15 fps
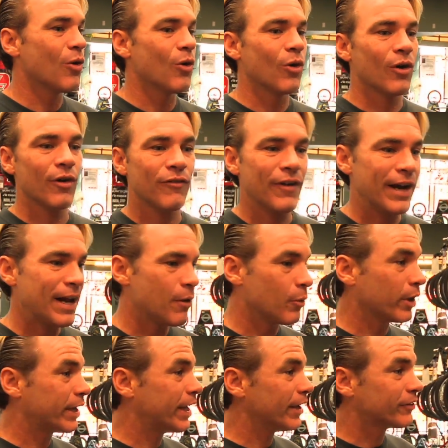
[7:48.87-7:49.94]
or find out where
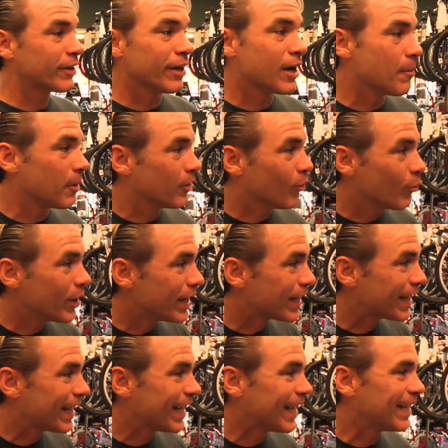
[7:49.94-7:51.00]
kids can come on the
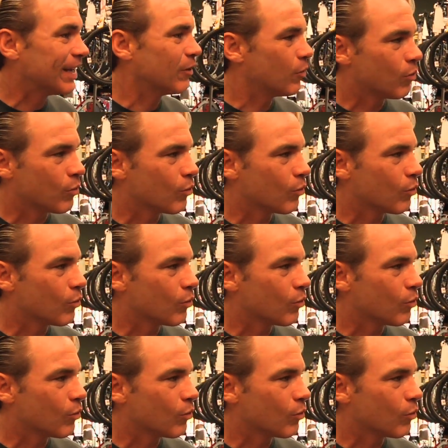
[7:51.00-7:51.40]
weekend, and